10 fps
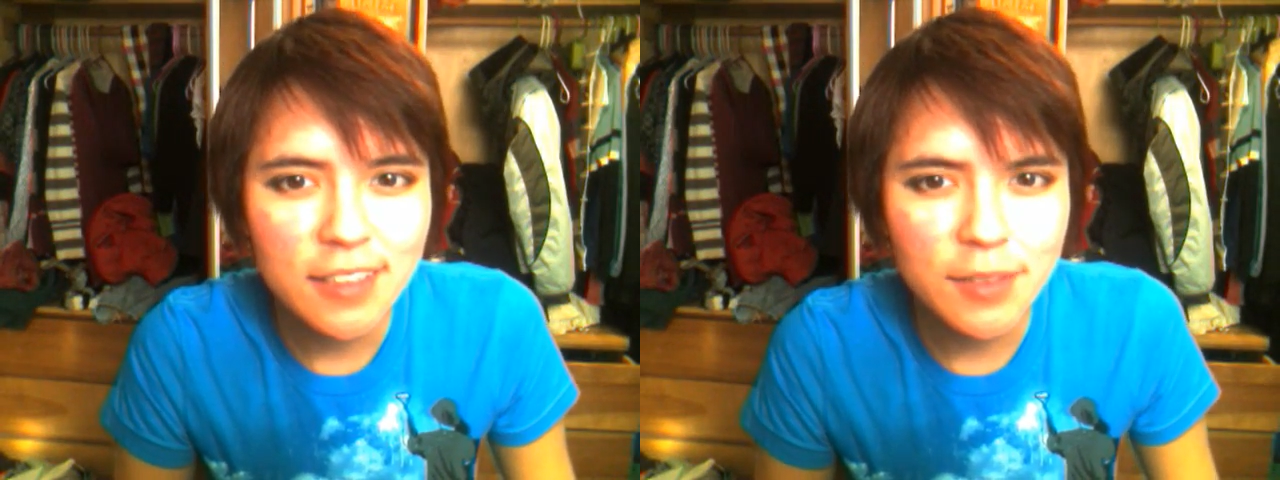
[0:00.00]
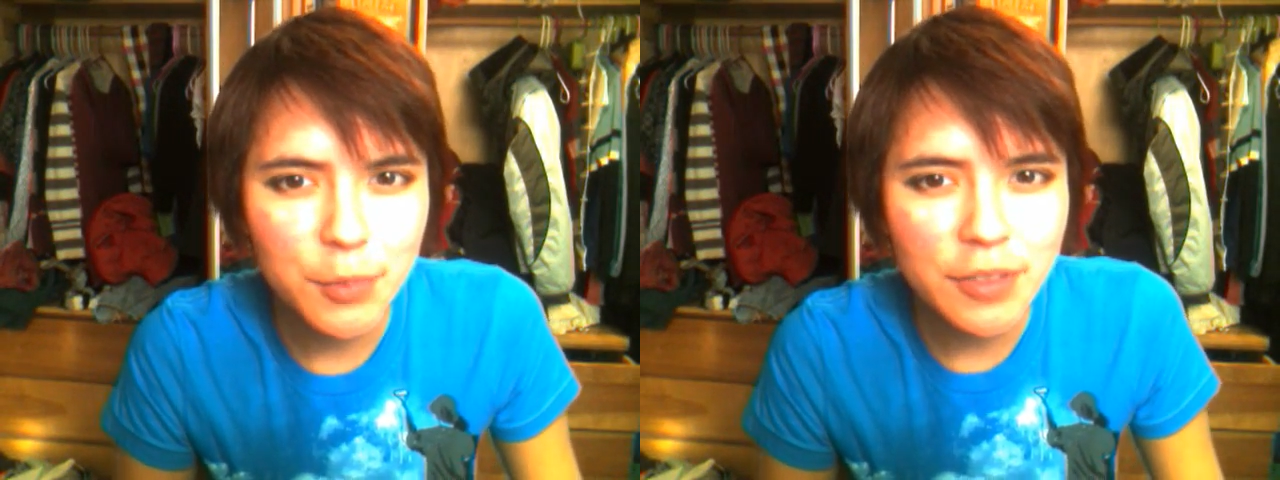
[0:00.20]

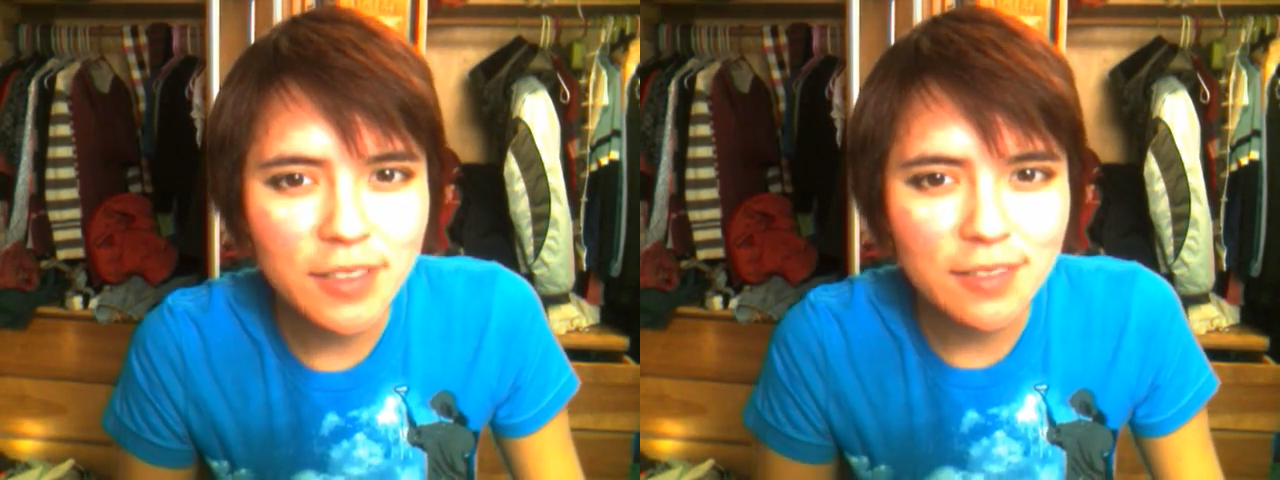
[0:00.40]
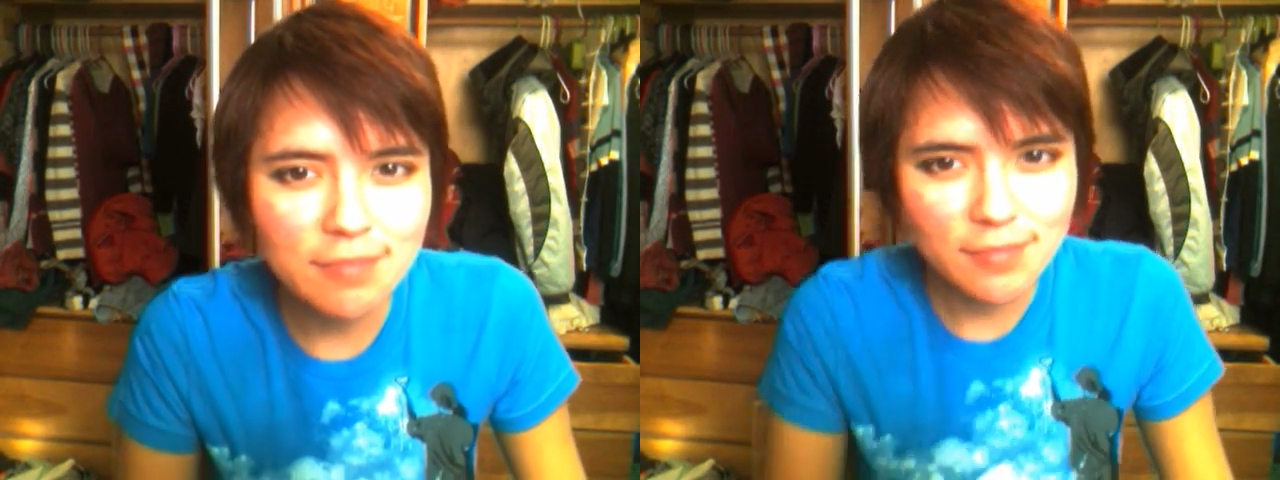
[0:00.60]
he's
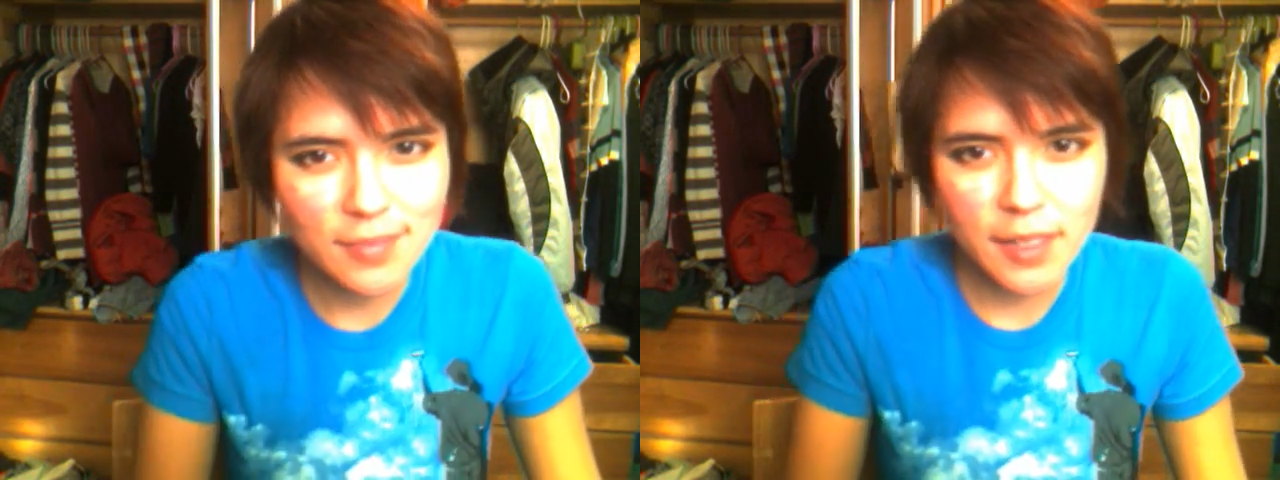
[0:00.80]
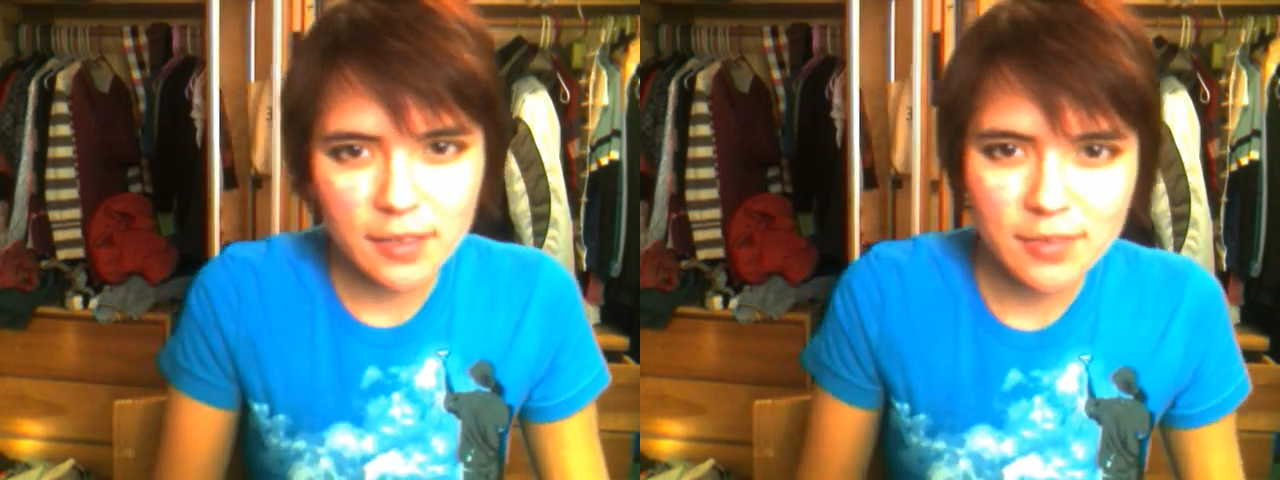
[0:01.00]
pretty
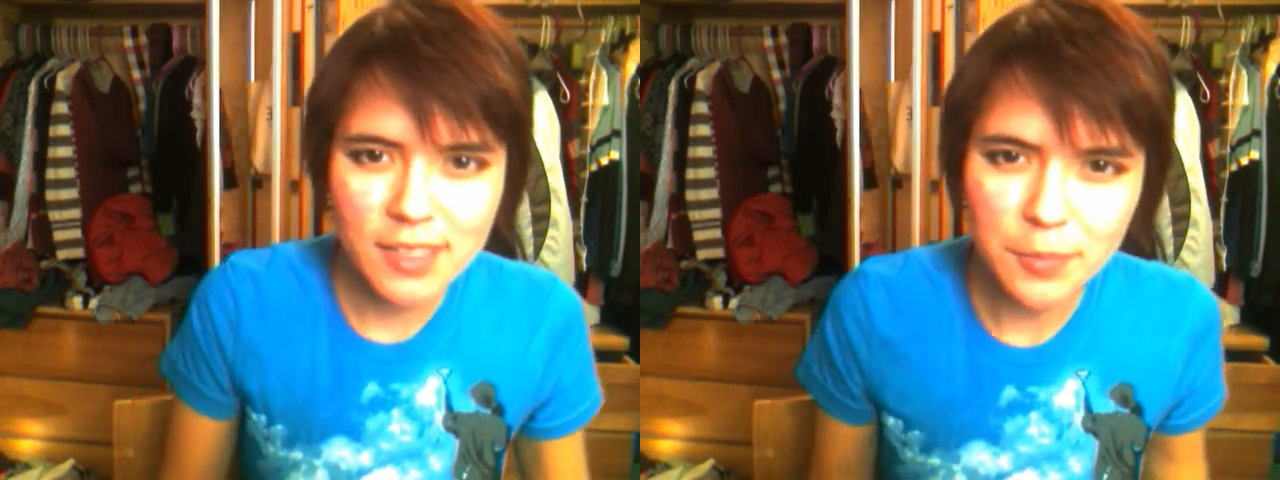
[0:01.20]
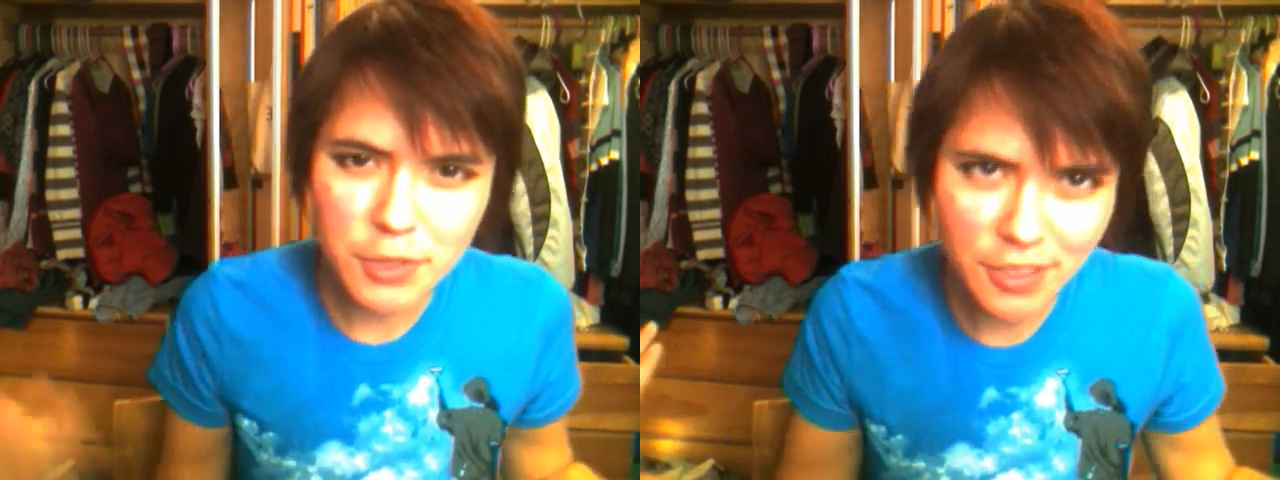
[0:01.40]
I'm